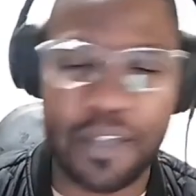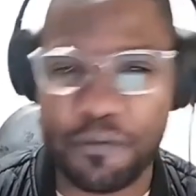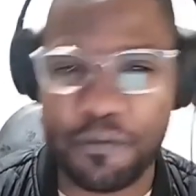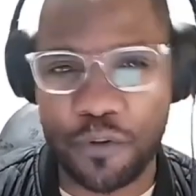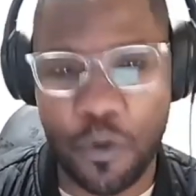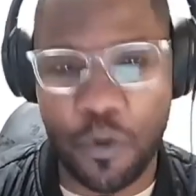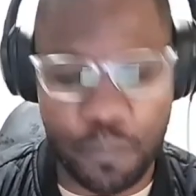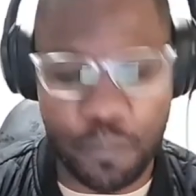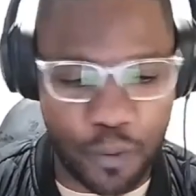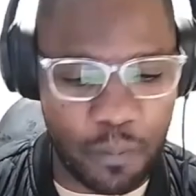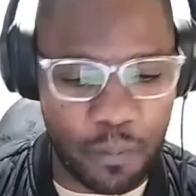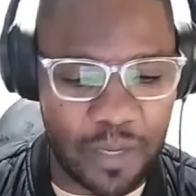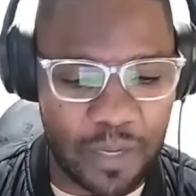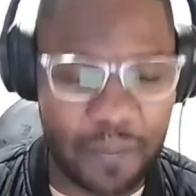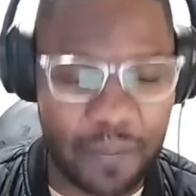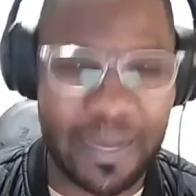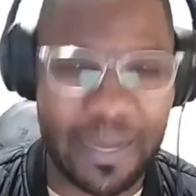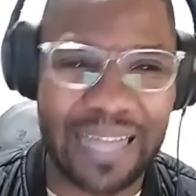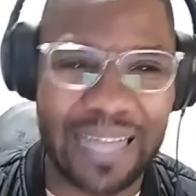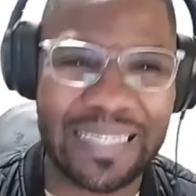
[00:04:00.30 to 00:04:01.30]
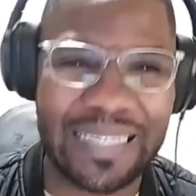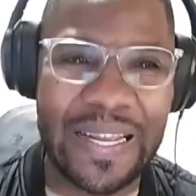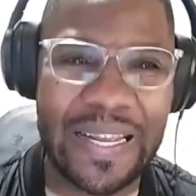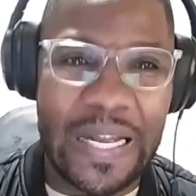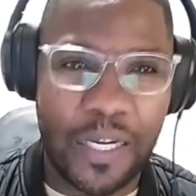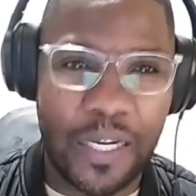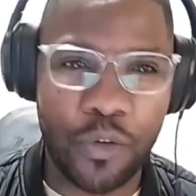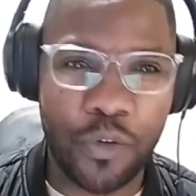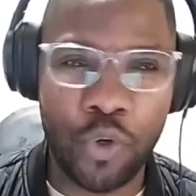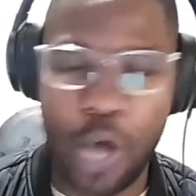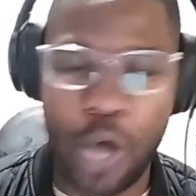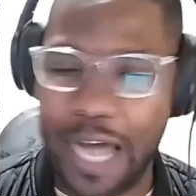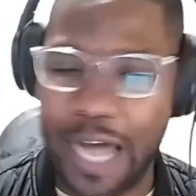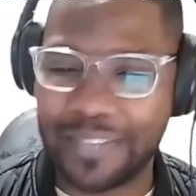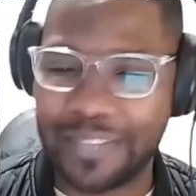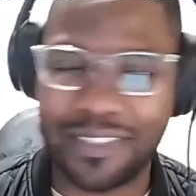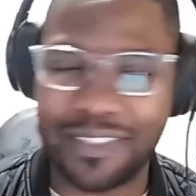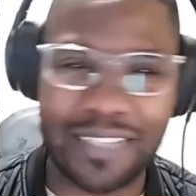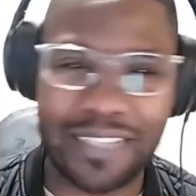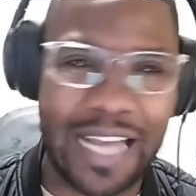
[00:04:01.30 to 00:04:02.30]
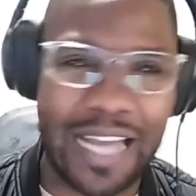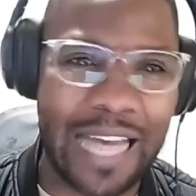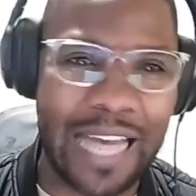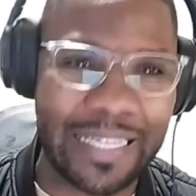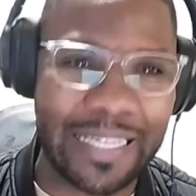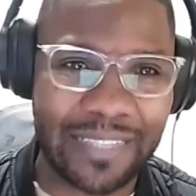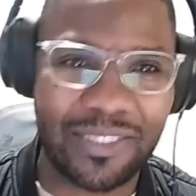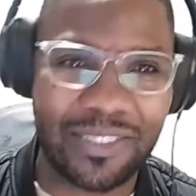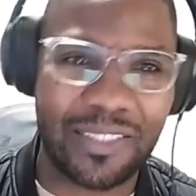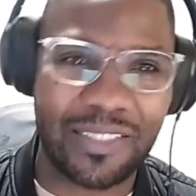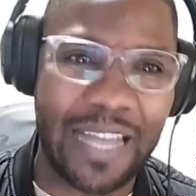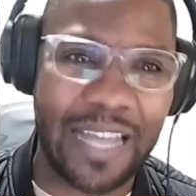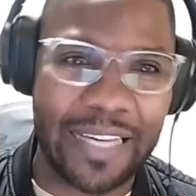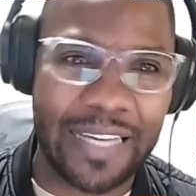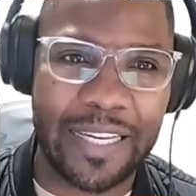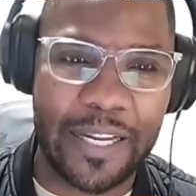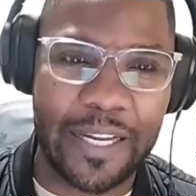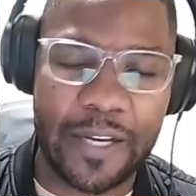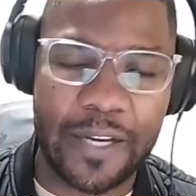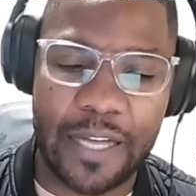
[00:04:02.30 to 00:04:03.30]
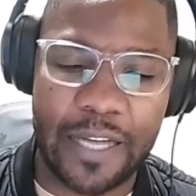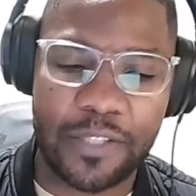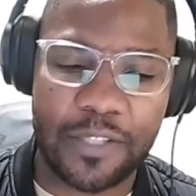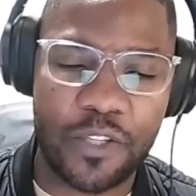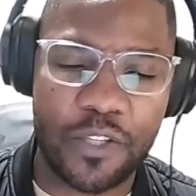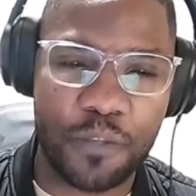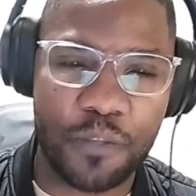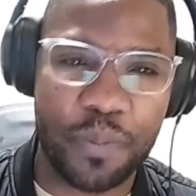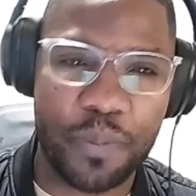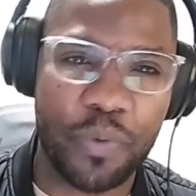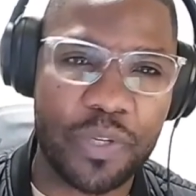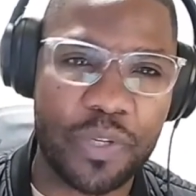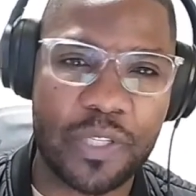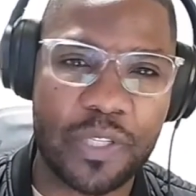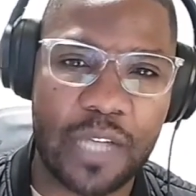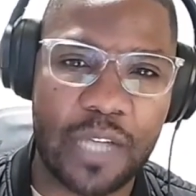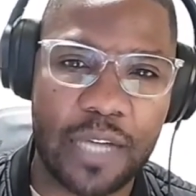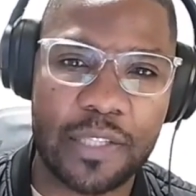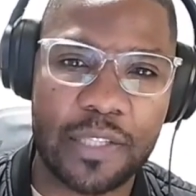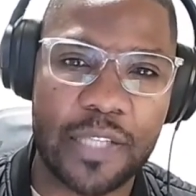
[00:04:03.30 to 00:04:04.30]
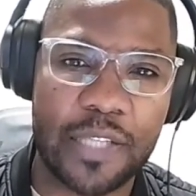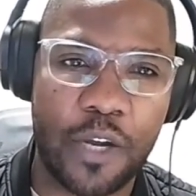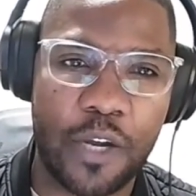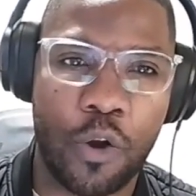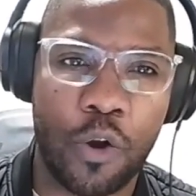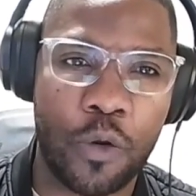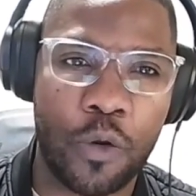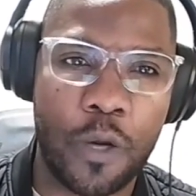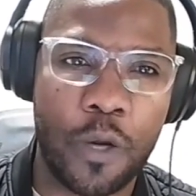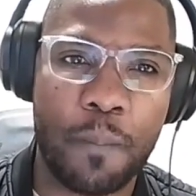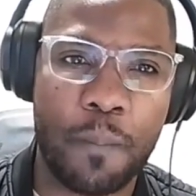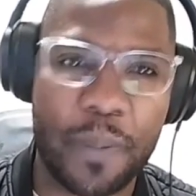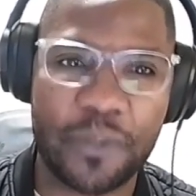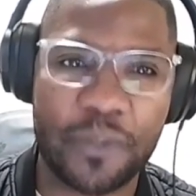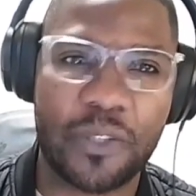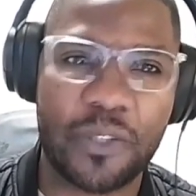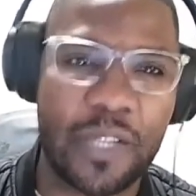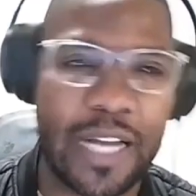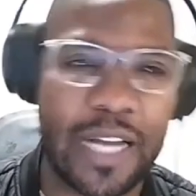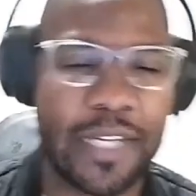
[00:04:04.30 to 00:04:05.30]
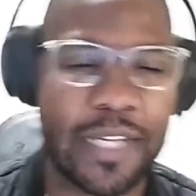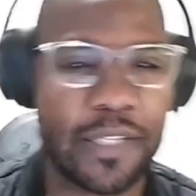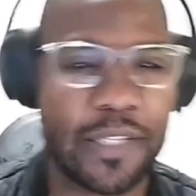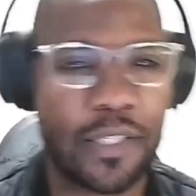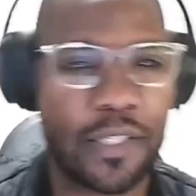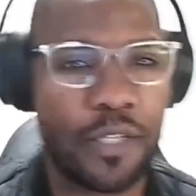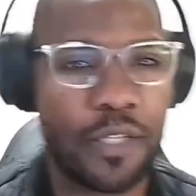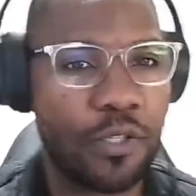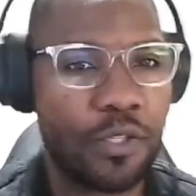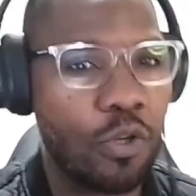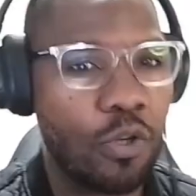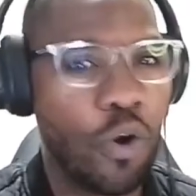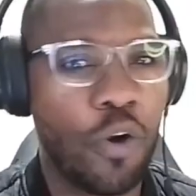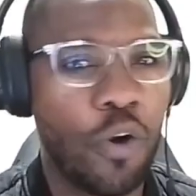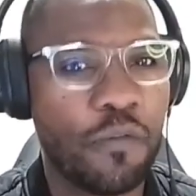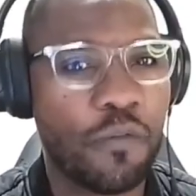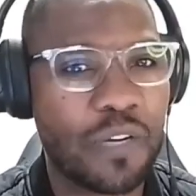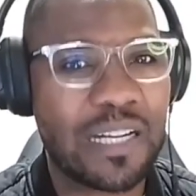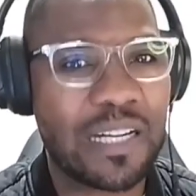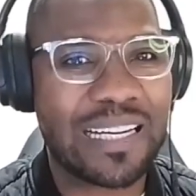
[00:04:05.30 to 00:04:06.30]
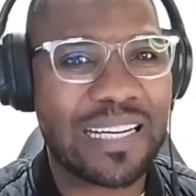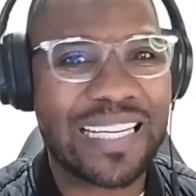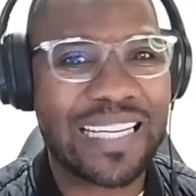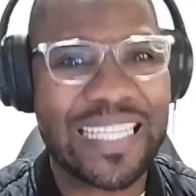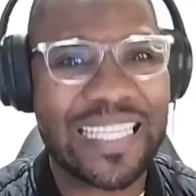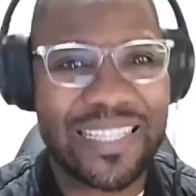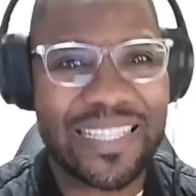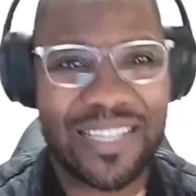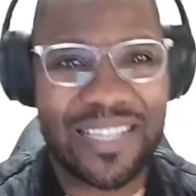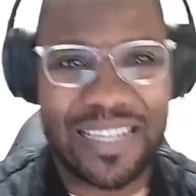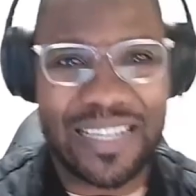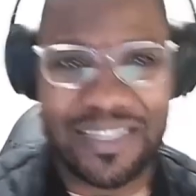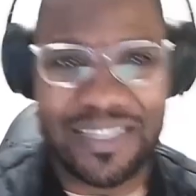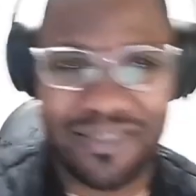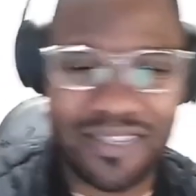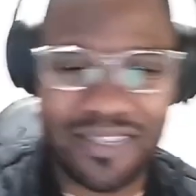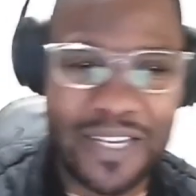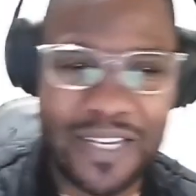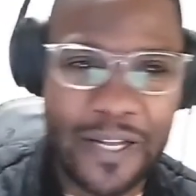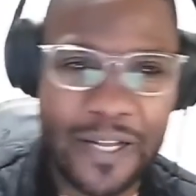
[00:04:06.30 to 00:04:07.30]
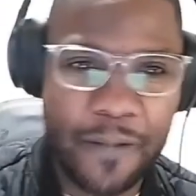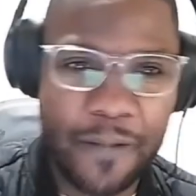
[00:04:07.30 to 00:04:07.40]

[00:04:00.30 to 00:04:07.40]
have no problem and as understanding that spirits can take on the personalities of creatures,